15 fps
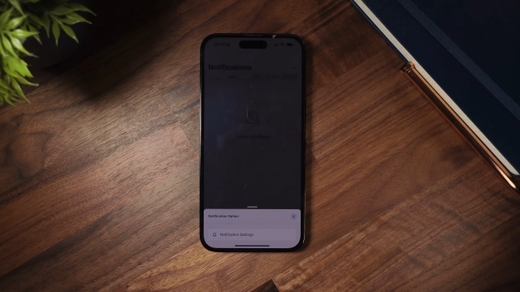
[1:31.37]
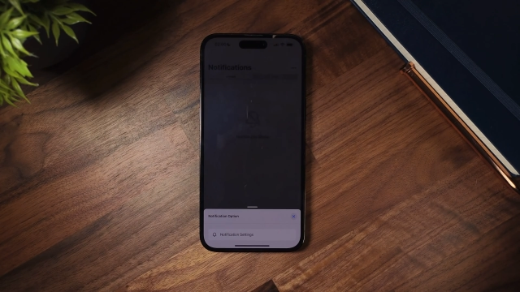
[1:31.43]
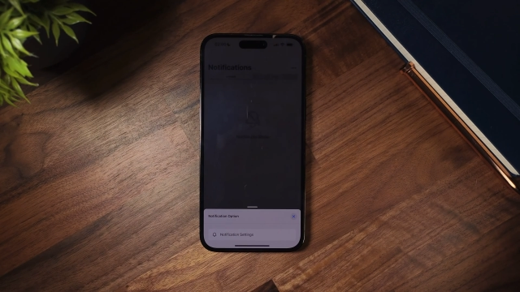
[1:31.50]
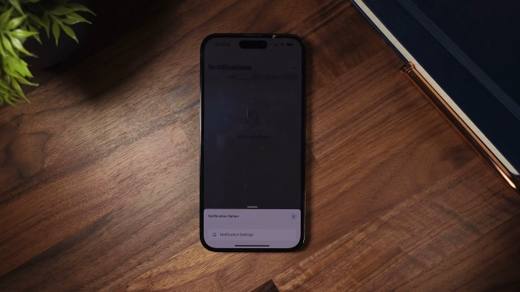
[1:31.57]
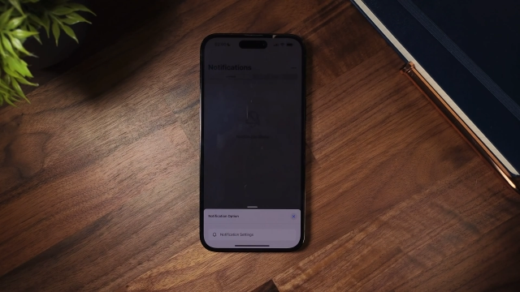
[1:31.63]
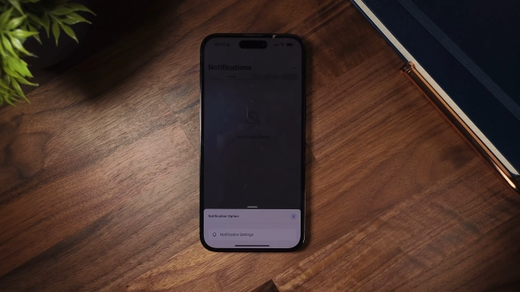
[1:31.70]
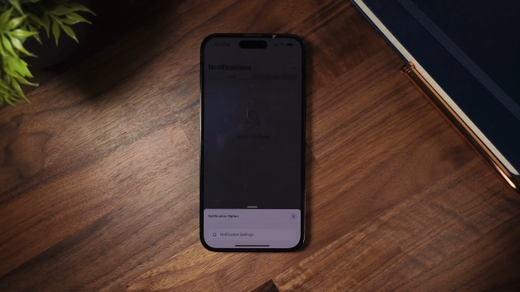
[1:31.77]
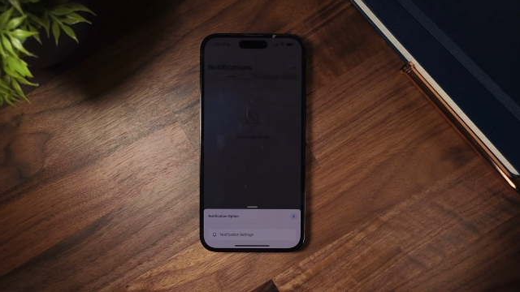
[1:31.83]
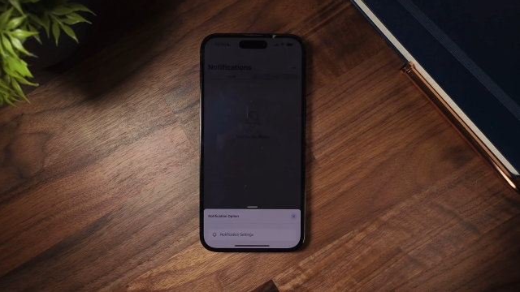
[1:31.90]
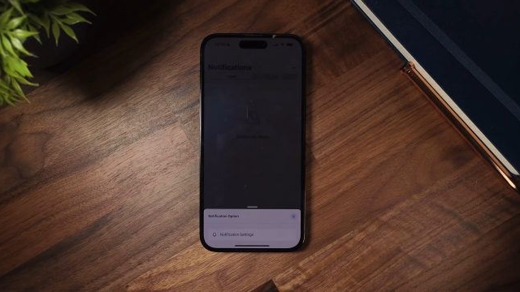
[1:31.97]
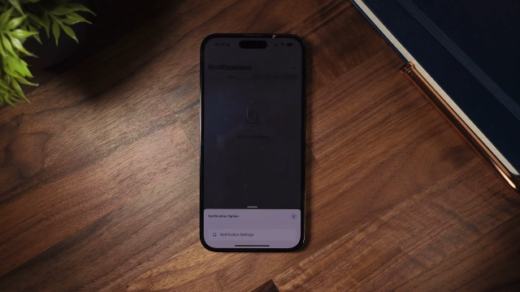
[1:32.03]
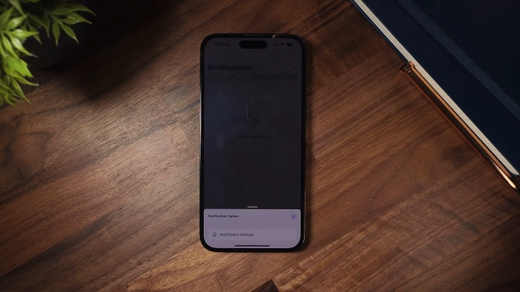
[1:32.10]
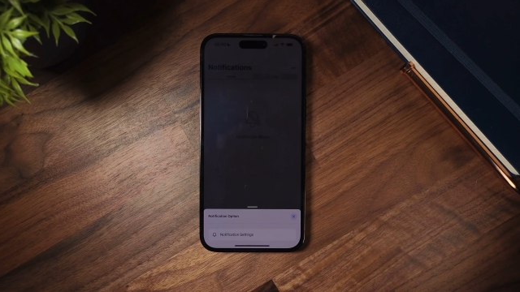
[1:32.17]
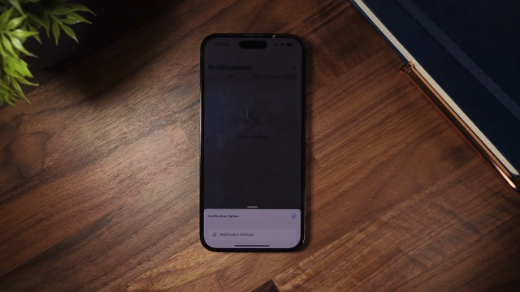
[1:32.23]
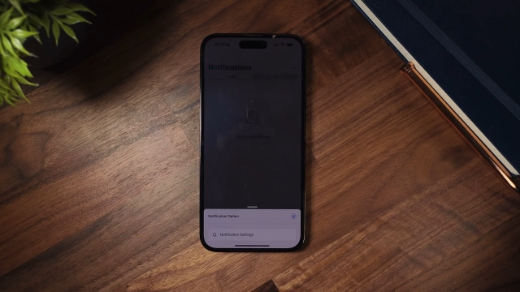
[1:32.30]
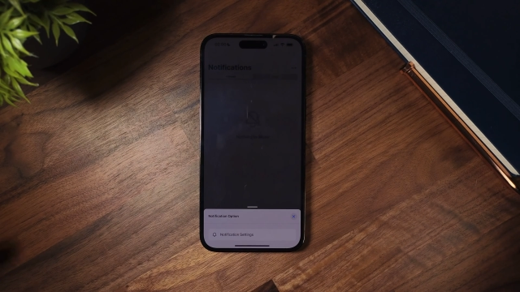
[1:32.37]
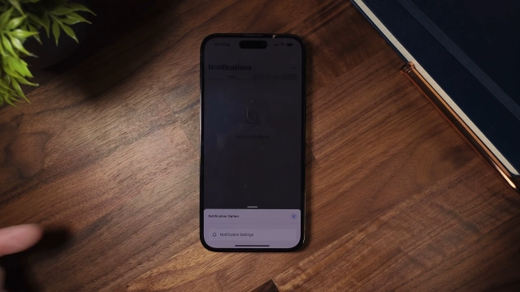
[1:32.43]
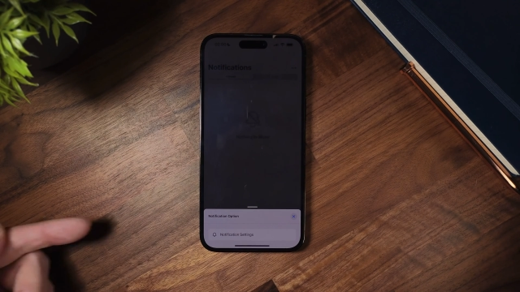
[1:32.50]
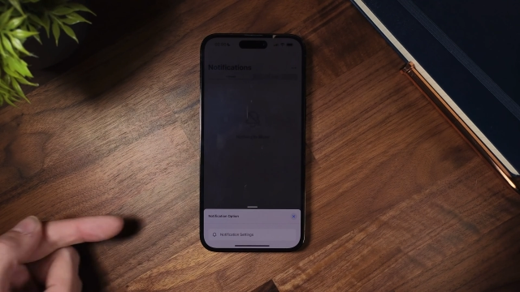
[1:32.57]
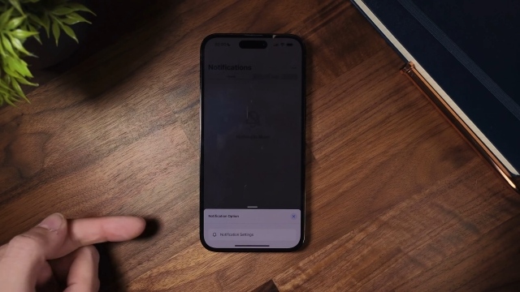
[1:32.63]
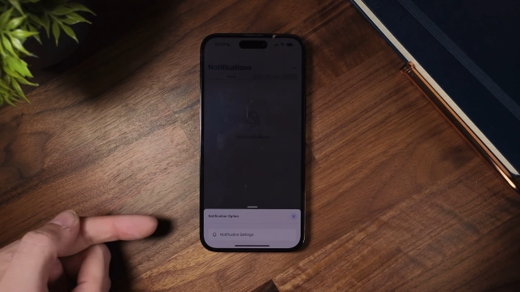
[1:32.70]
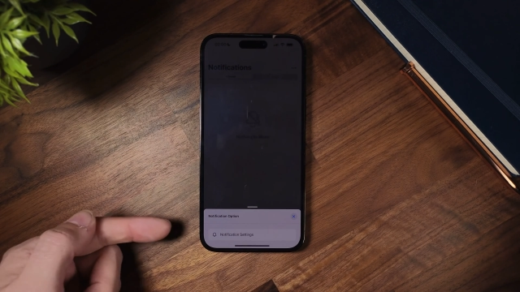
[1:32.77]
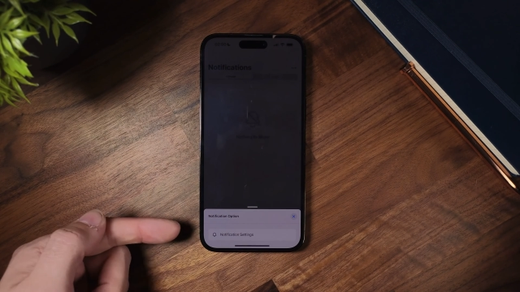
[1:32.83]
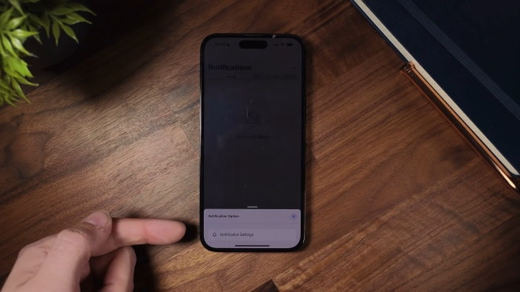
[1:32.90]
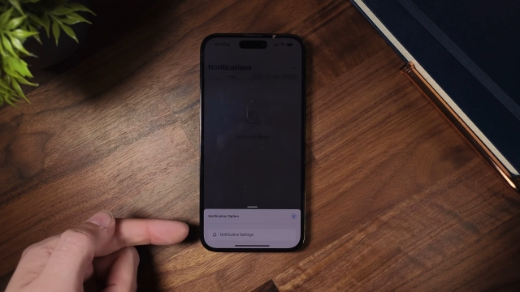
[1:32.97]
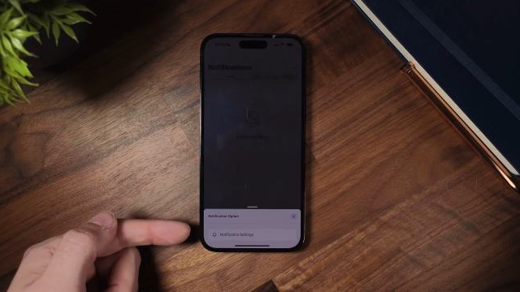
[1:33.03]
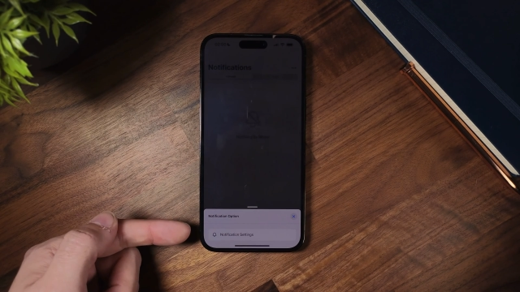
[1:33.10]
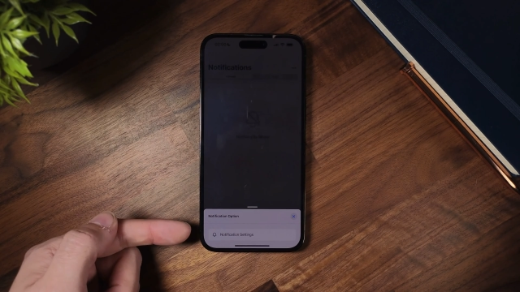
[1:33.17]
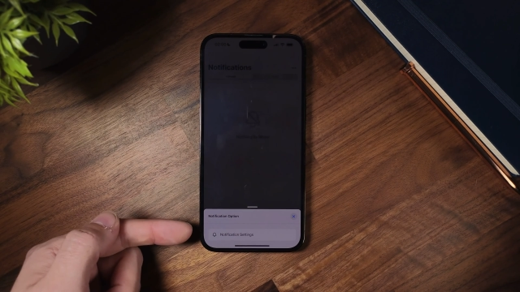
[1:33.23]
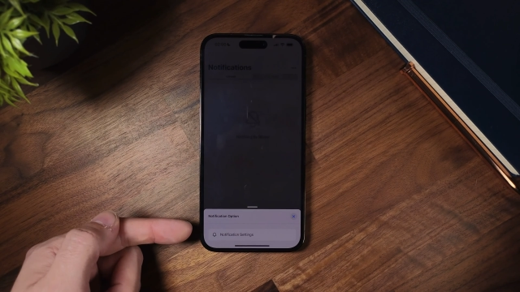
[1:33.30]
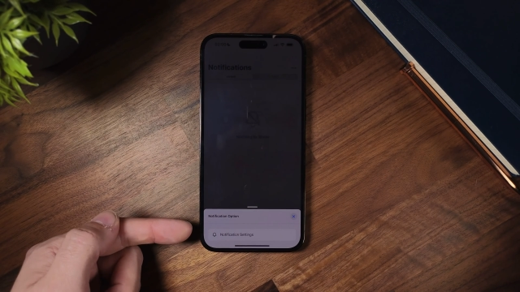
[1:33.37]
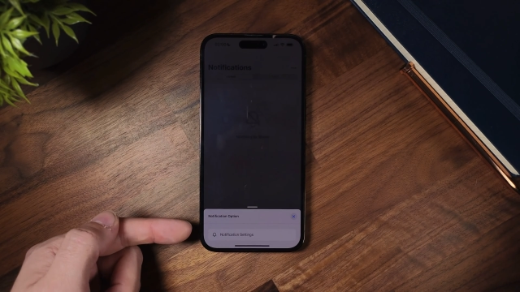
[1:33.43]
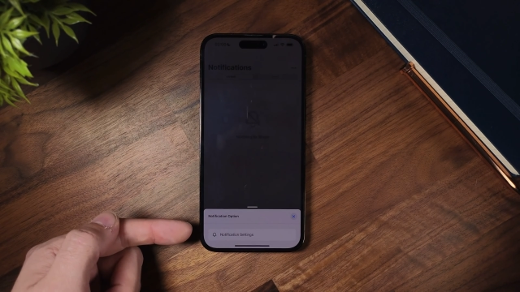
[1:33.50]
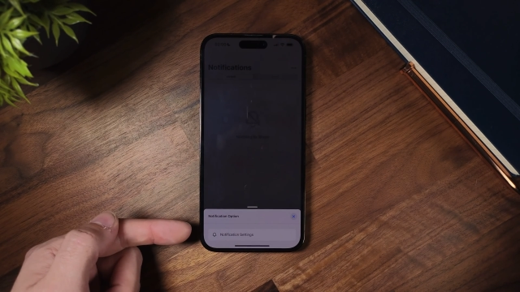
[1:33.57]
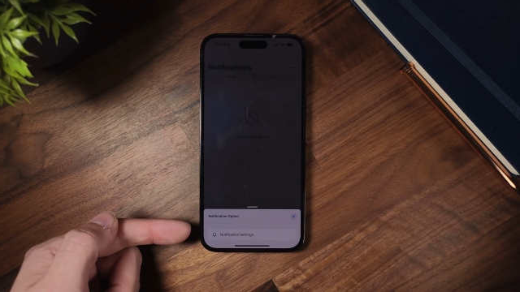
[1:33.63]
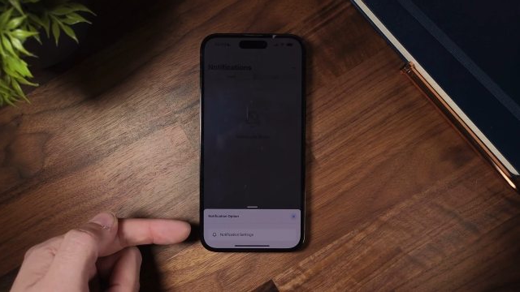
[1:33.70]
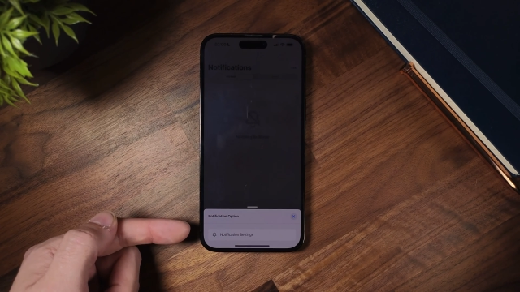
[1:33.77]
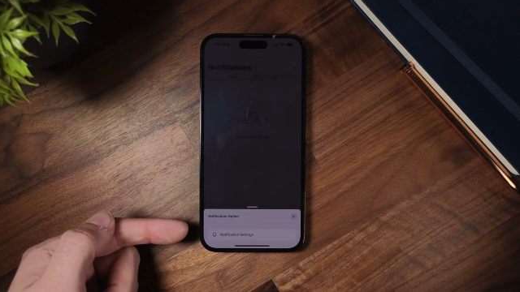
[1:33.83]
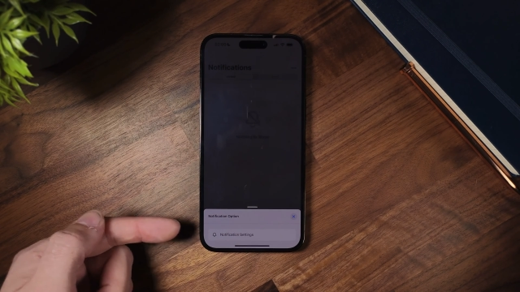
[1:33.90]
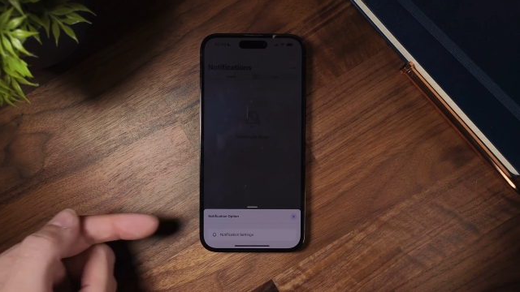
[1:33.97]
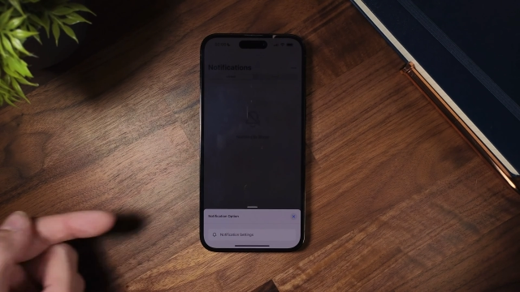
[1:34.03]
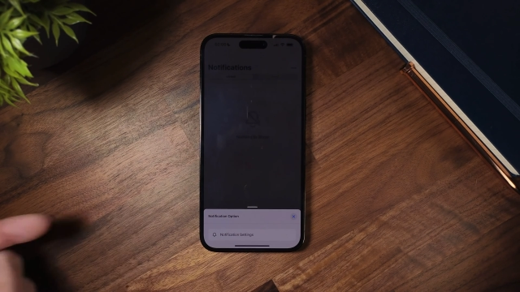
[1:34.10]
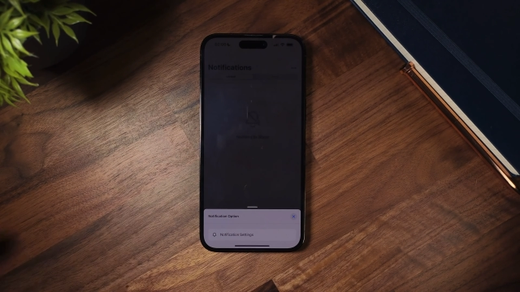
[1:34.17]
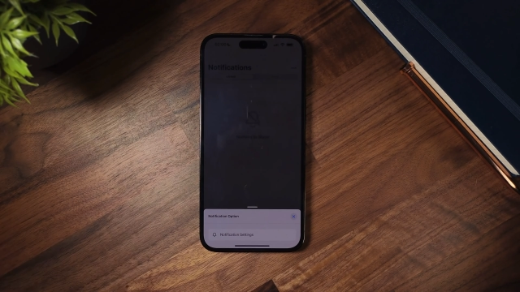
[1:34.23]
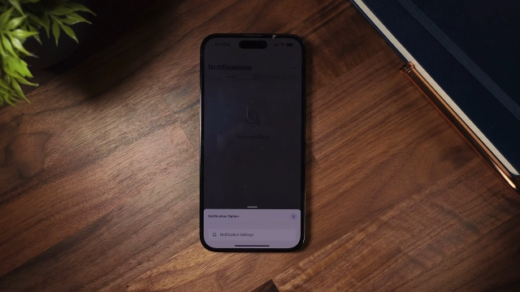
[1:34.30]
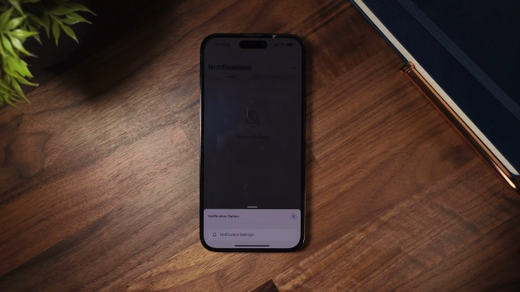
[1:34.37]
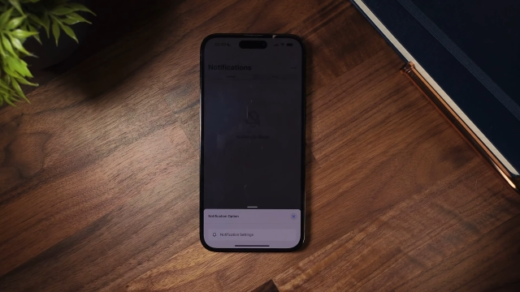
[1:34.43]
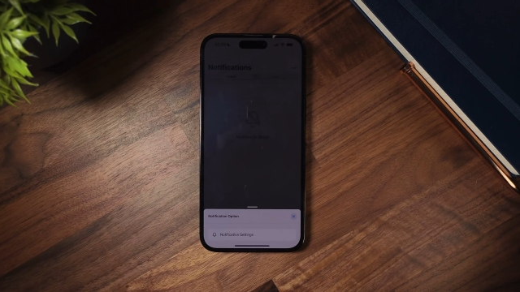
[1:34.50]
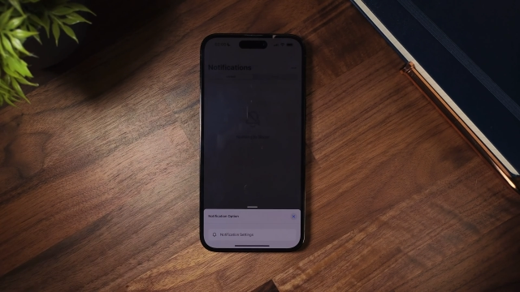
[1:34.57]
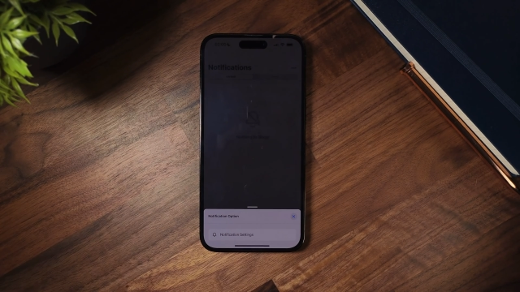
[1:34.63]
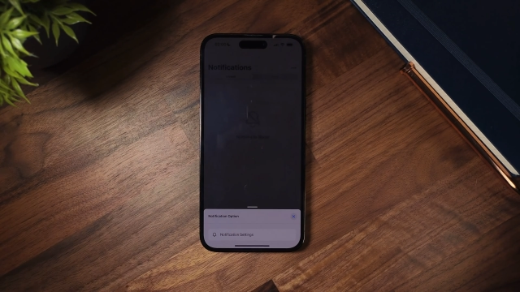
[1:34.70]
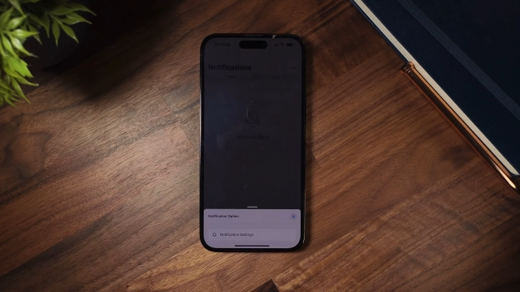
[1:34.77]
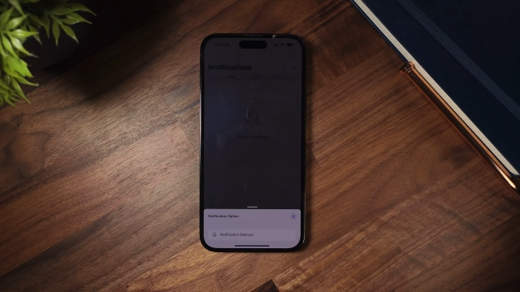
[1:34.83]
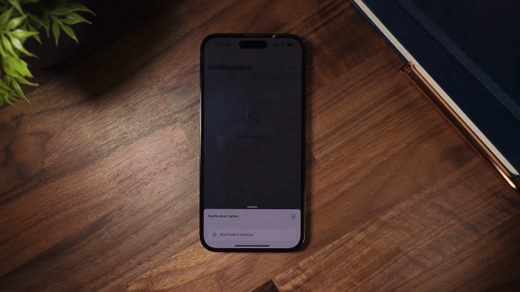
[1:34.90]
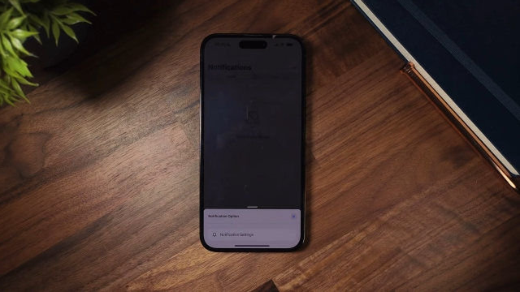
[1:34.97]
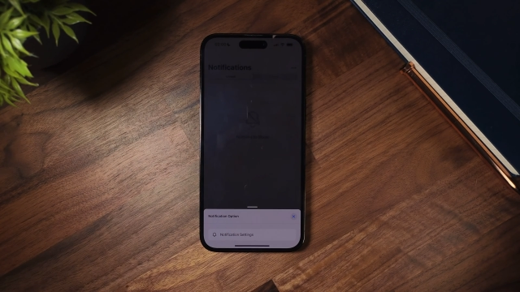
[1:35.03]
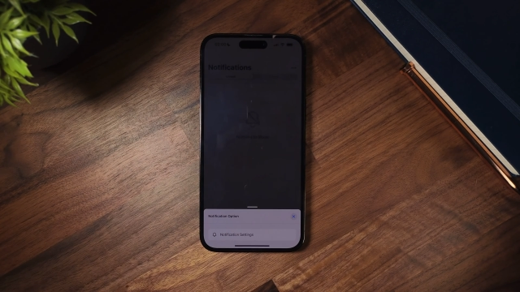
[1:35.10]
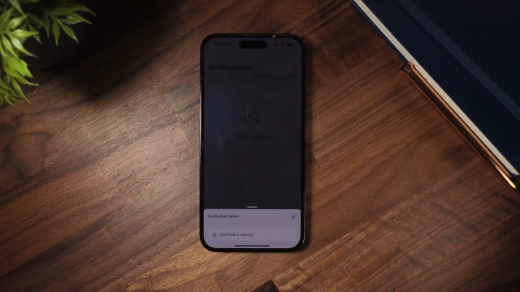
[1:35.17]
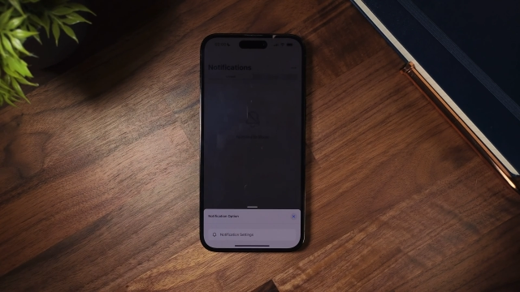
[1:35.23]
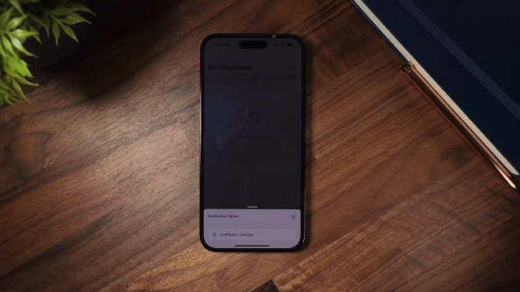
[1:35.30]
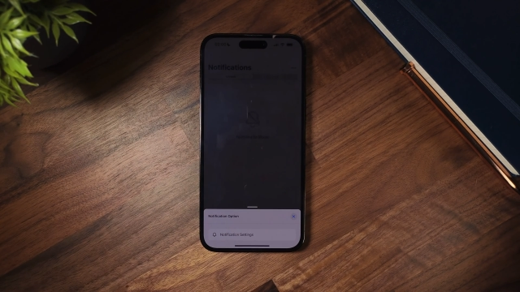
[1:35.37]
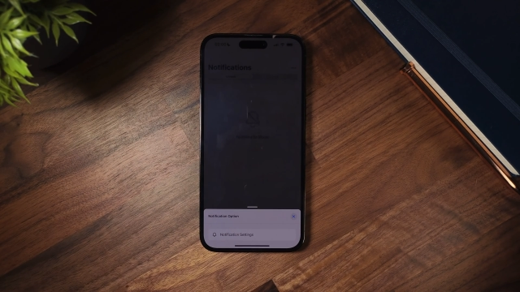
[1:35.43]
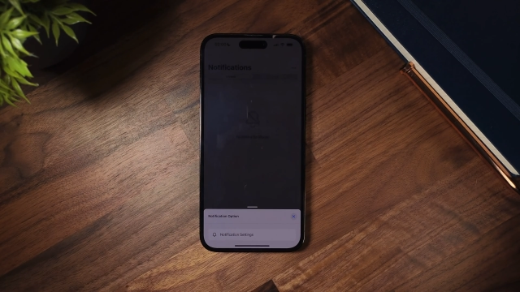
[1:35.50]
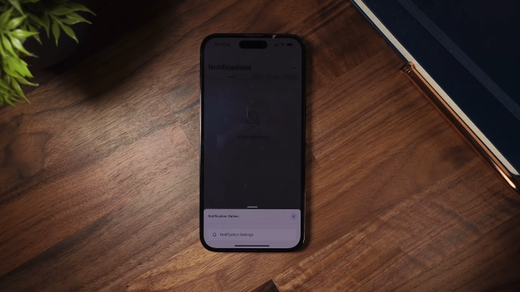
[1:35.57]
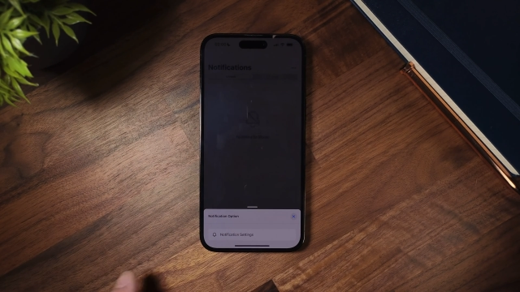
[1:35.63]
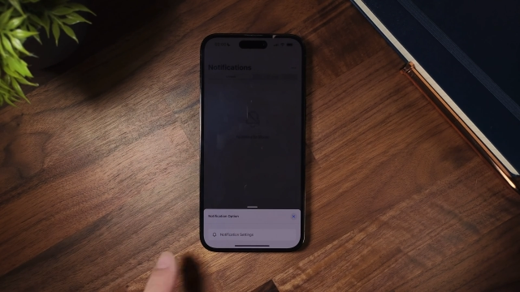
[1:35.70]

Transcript: Nobody's mouth can be seen.